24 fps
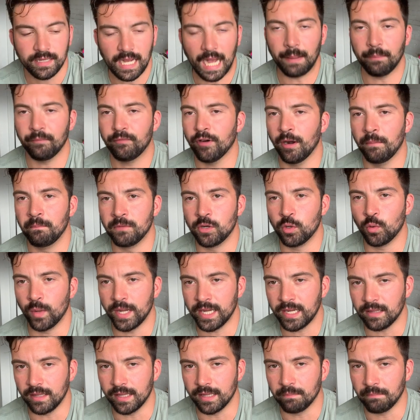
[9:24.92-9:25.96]
I'm from New
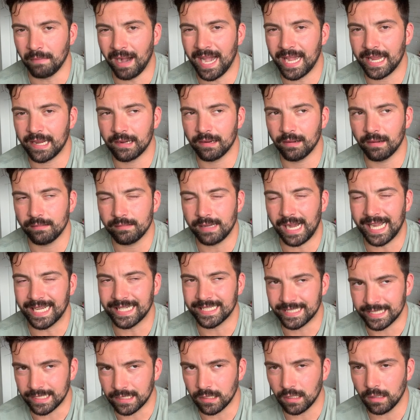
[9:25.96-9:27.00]
England. My
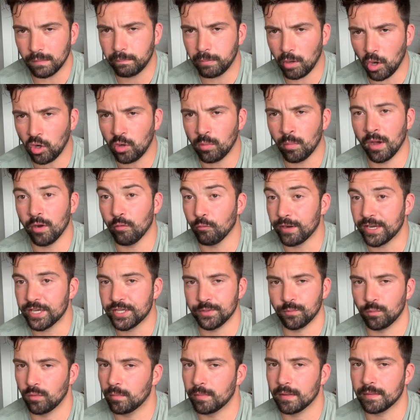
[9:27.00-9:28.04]
ideal Pokemon
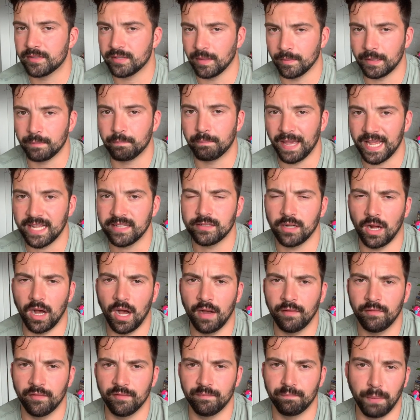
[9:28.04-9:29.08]
region would be something based
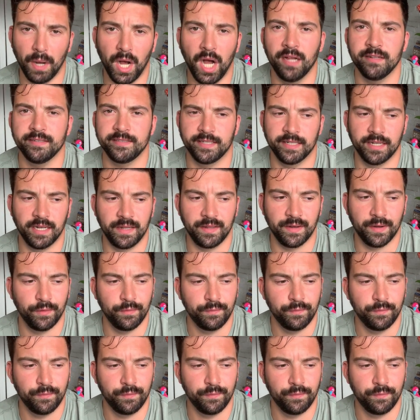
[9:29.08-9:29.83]
off of Boston.